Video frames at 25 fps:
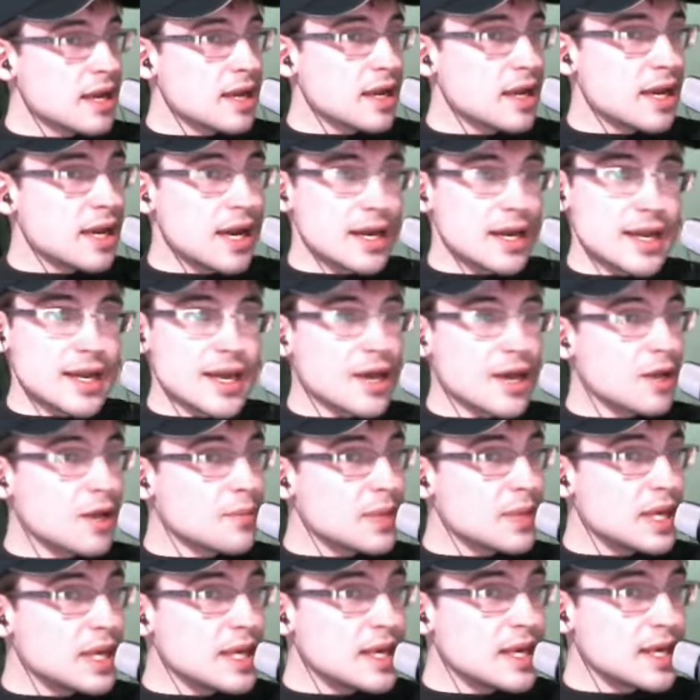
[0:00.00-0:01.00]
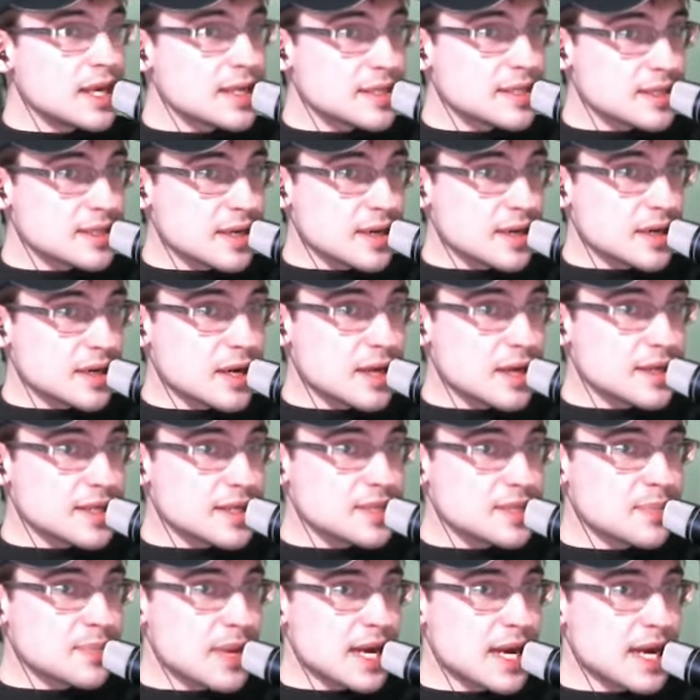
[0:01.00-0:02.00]
kind of helped me get started on
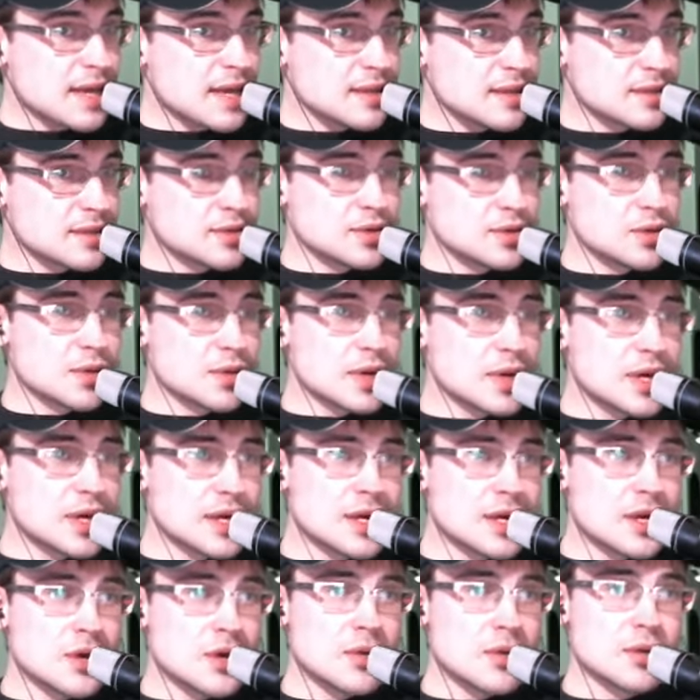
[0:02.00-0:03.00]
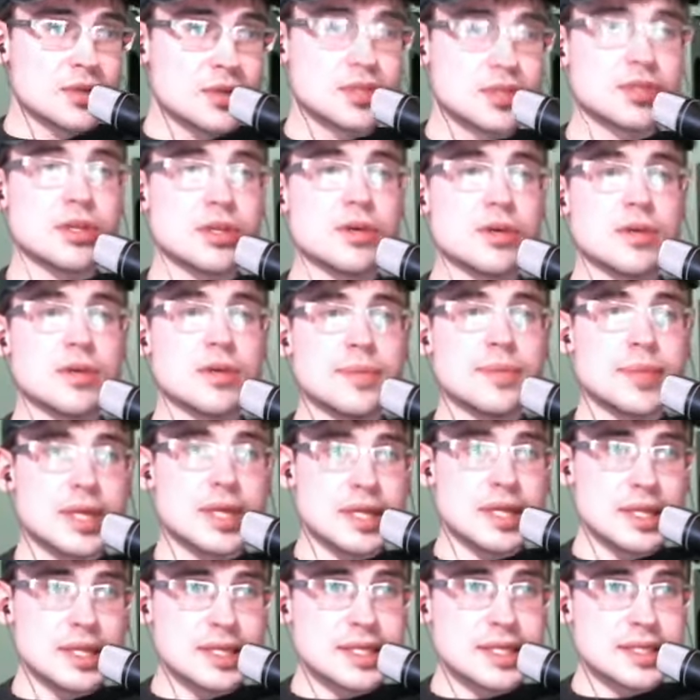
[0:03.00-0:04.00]
this path to, slowly
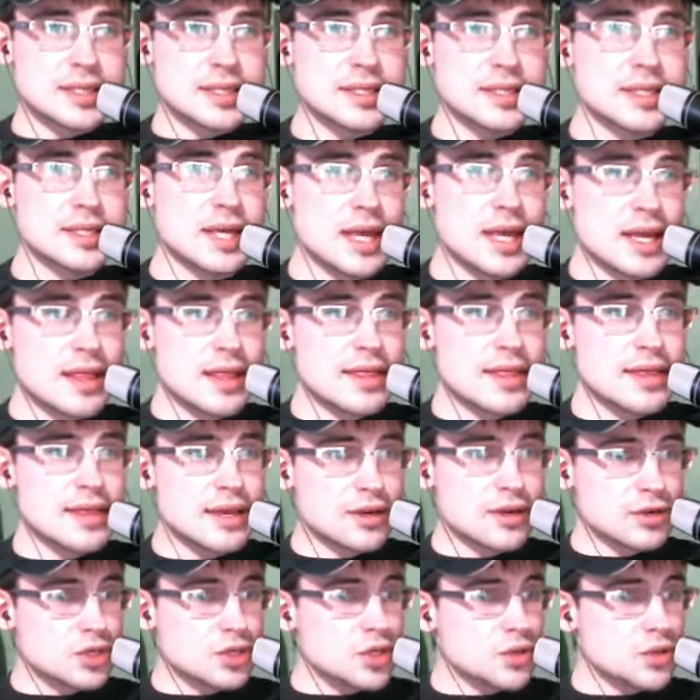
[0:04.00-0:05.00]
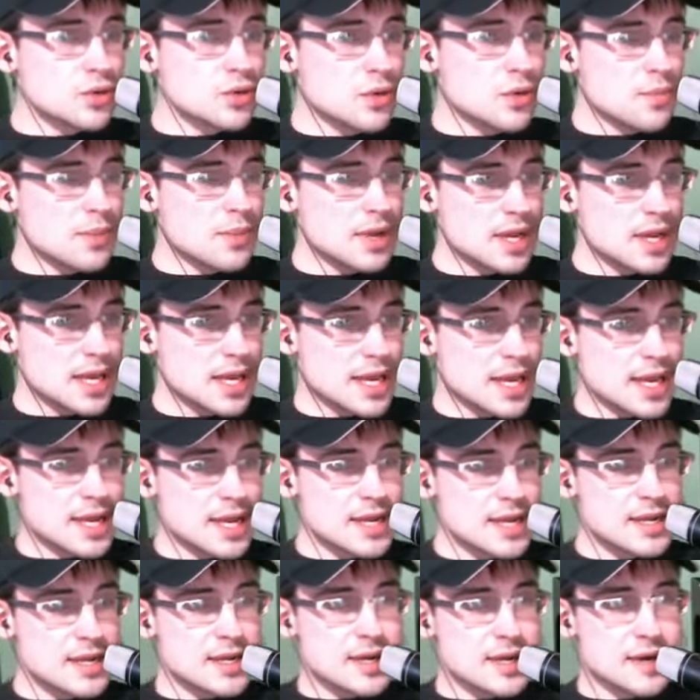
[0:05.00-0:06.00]
build this theater troupe.
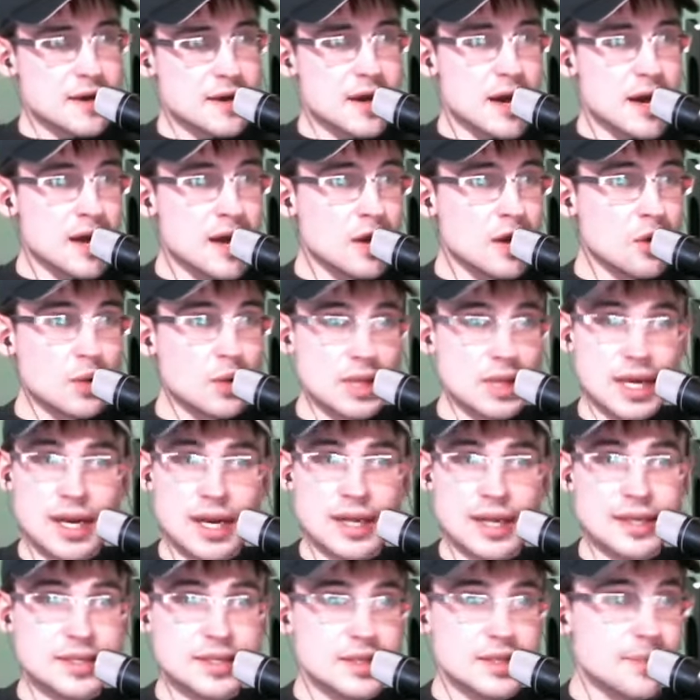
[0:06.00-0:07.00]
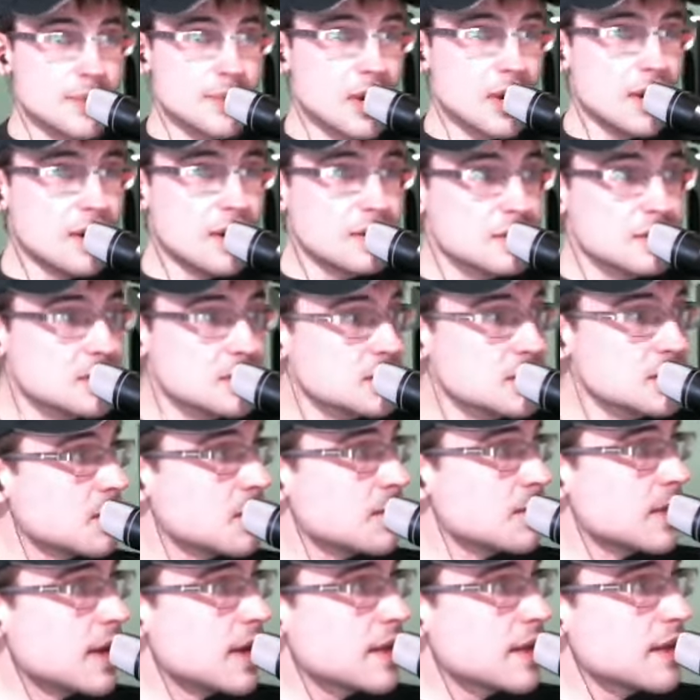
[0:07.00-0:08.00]
And I owe a lot of this to Paul.
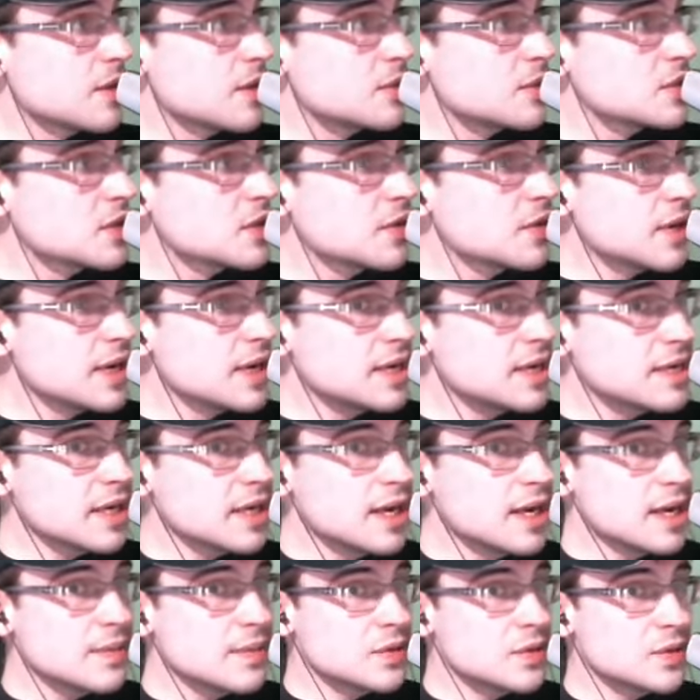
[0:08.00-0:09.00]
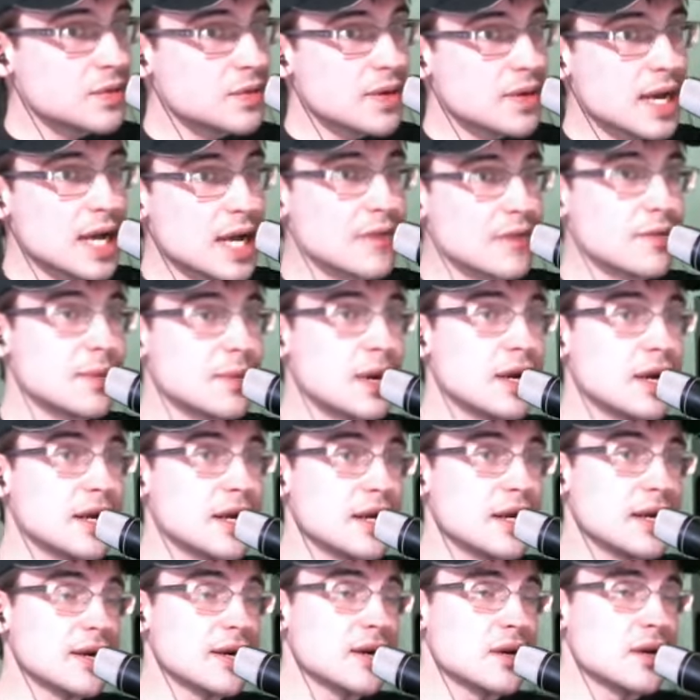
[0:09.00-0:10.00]
So I thought it was a great time to have him on
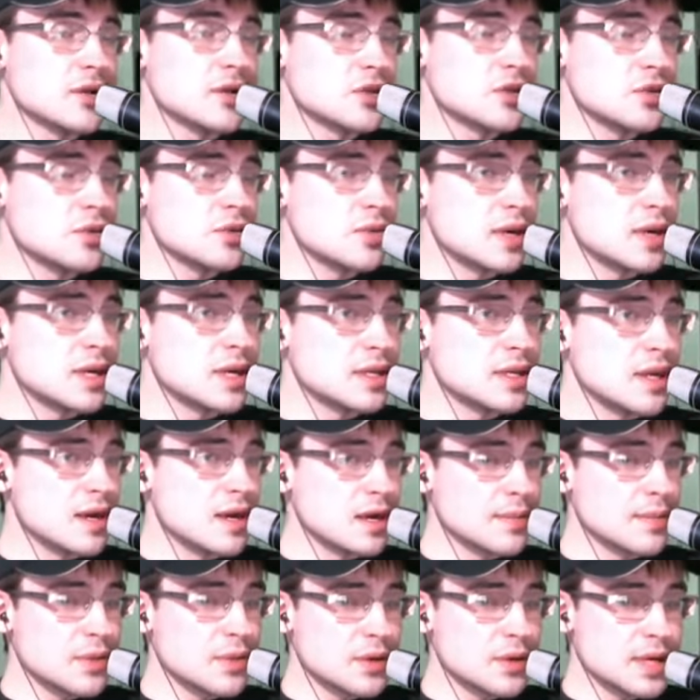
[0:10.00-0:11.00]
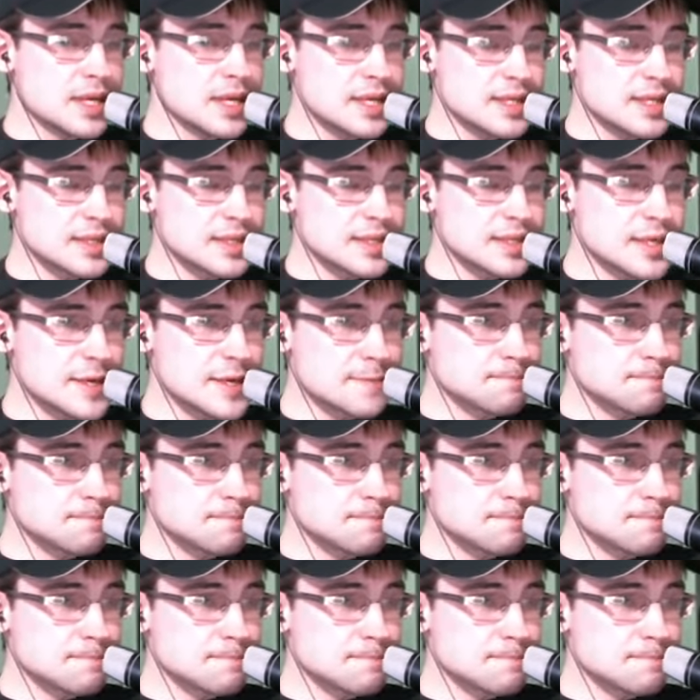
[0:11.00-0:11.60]
here to talk about his